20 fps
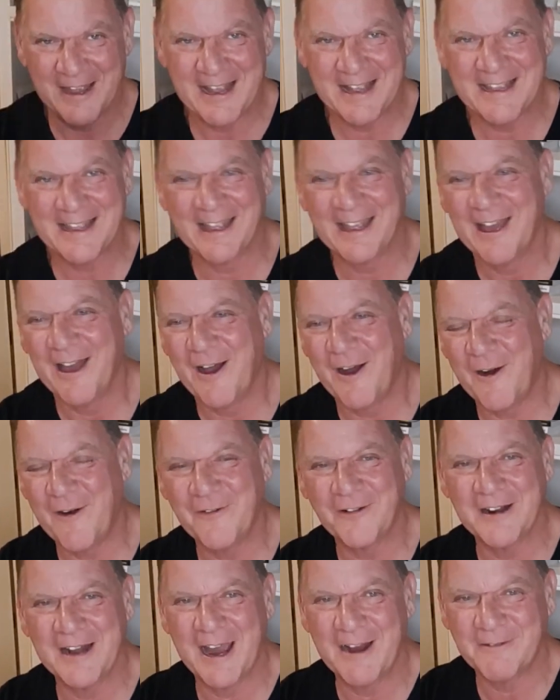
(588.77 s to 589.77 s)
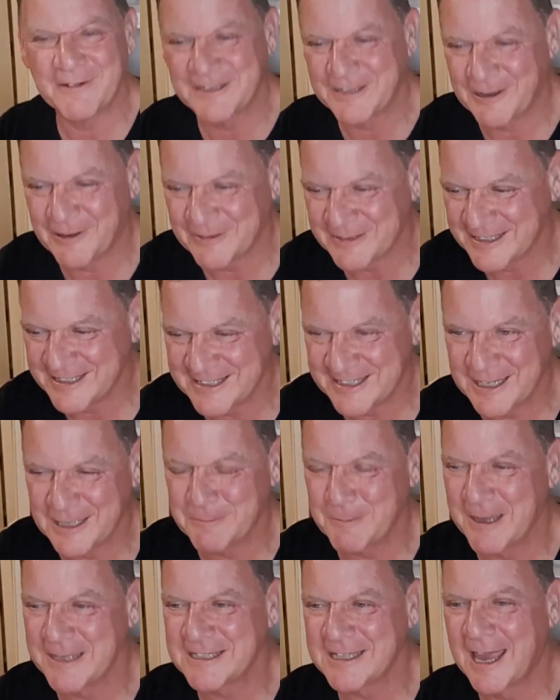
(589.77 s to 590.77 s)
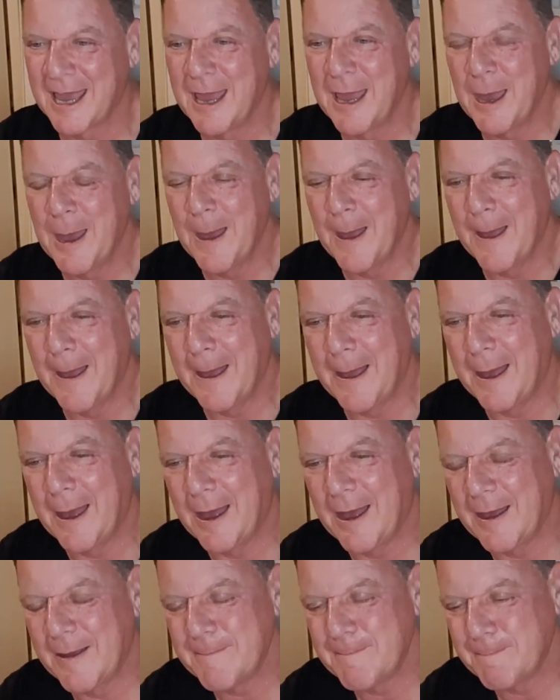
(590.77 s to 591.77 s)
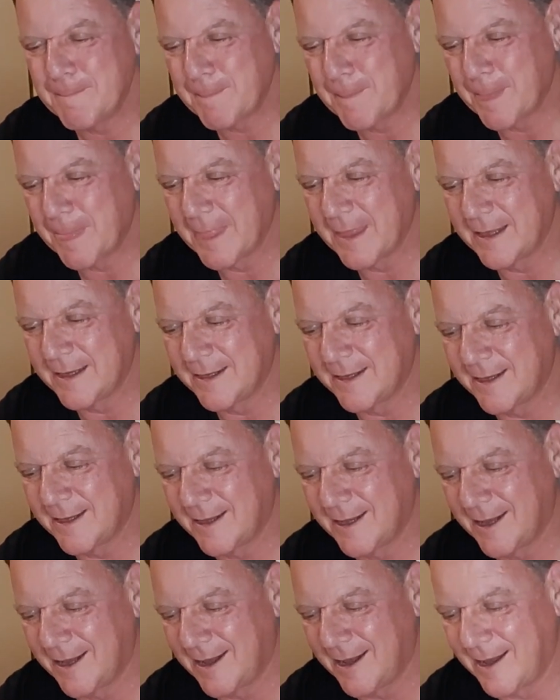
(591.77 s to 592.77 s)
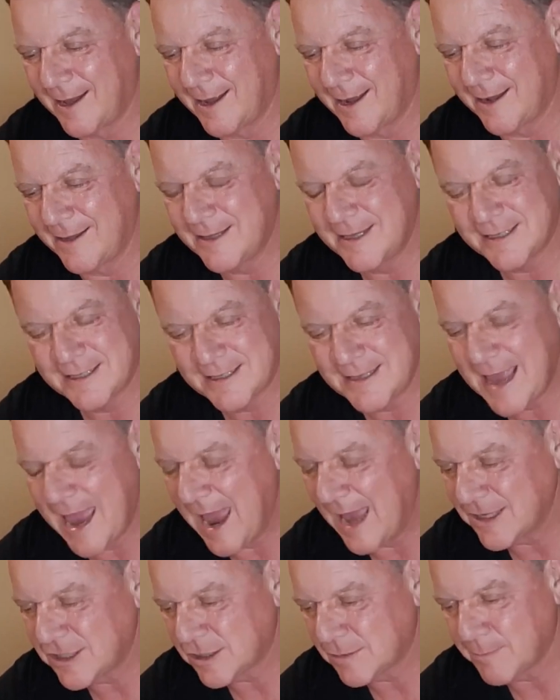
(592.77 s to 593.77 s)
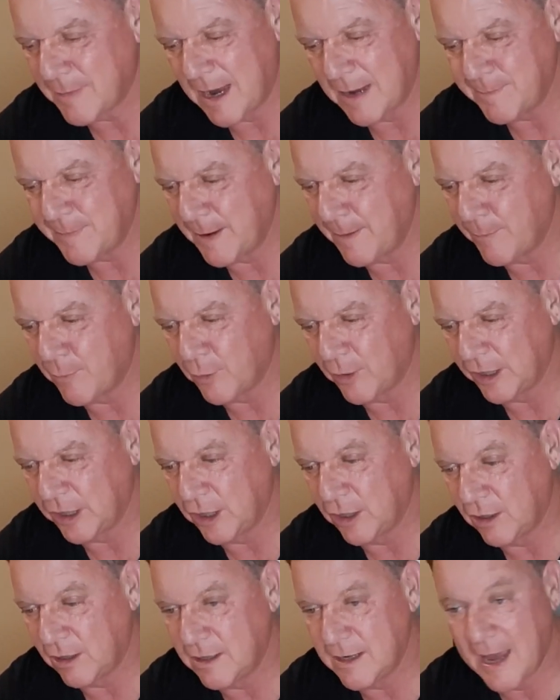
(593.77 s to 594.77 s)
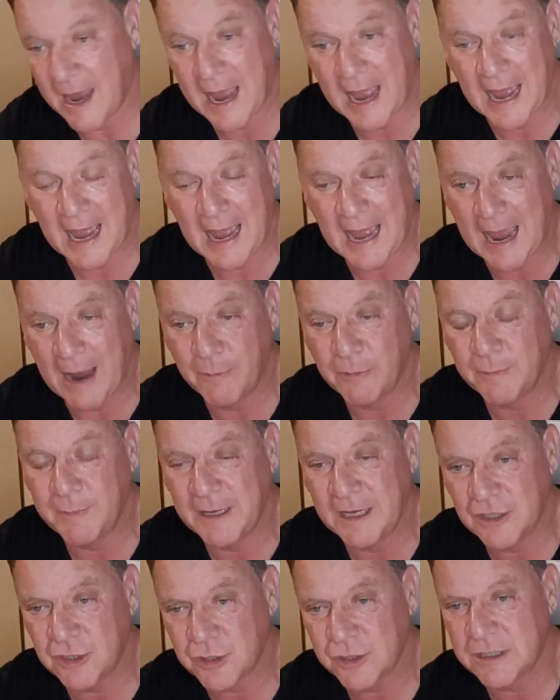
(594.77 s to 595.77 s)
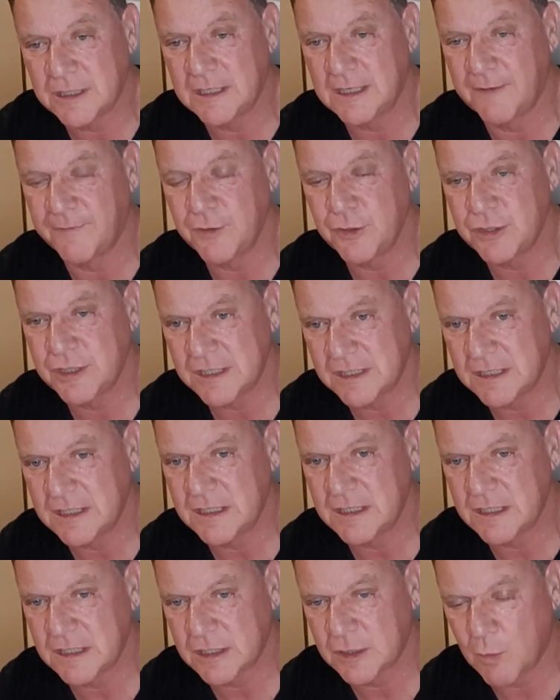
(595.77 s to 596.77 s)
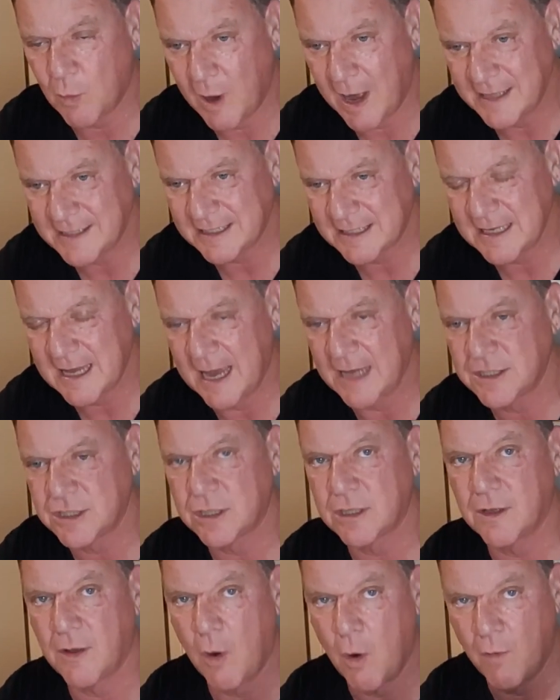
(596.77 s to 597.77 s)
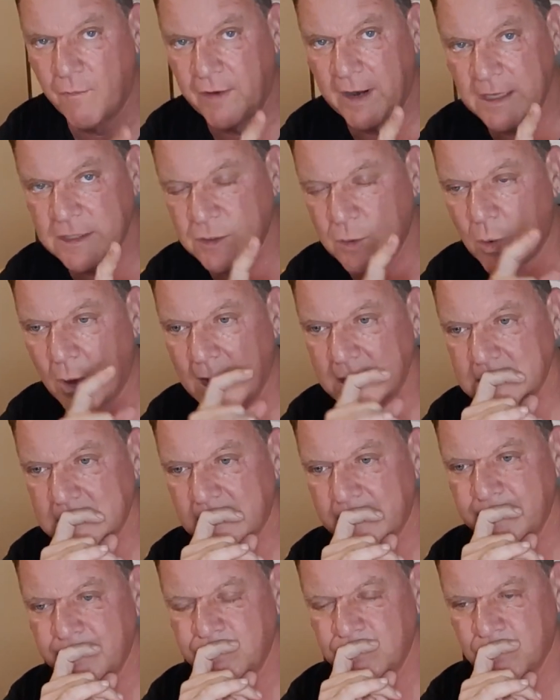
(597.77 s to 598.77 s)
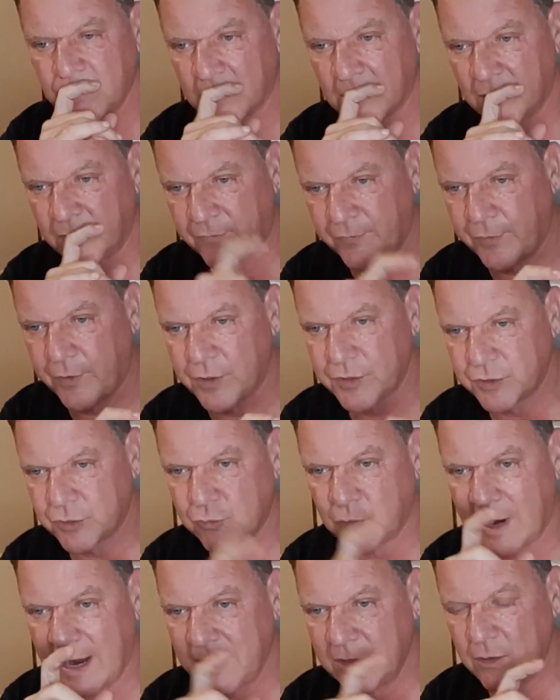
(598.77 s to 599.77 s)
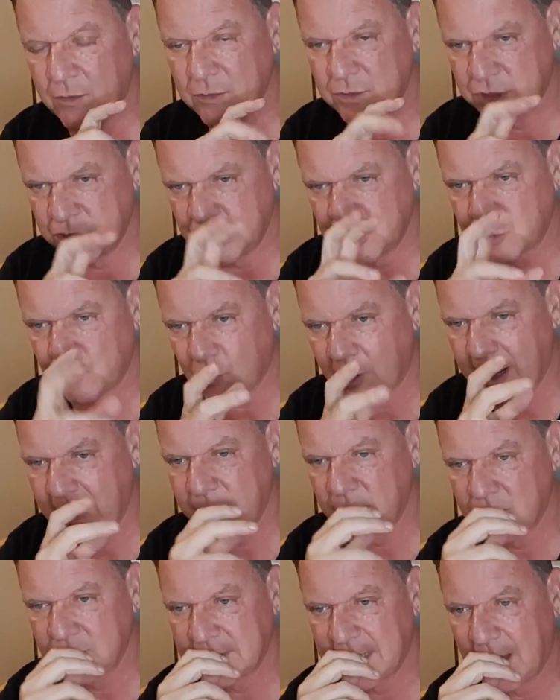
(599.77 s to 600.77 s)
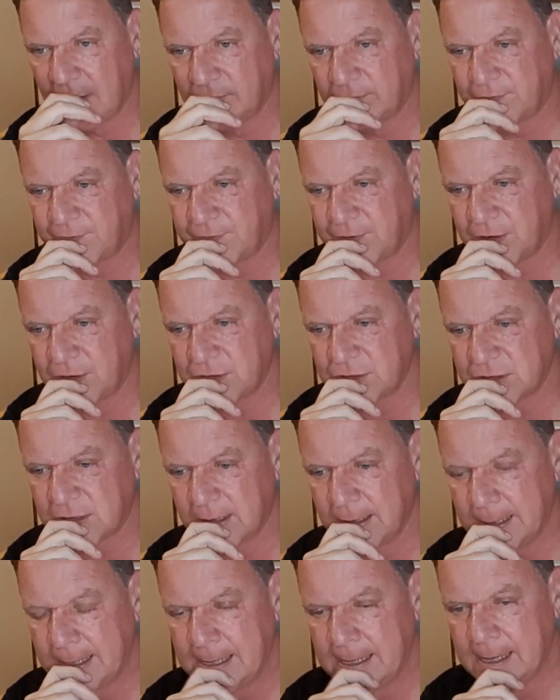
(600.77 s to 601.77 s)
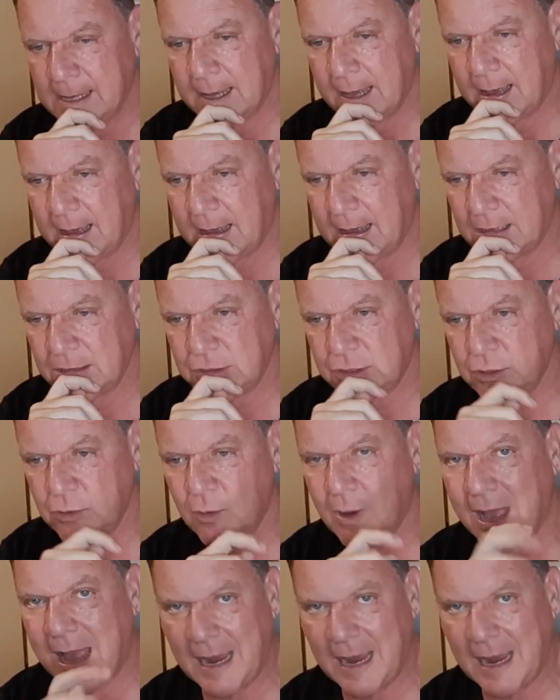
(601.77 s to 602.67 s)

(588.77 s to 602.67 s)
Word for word: Yeah, overnight results in six months. Um, the snatch might be really good. Uh, I would be interested if you just did the squat snatch, overhead squats, first. Try those, just try those out first. Uh, do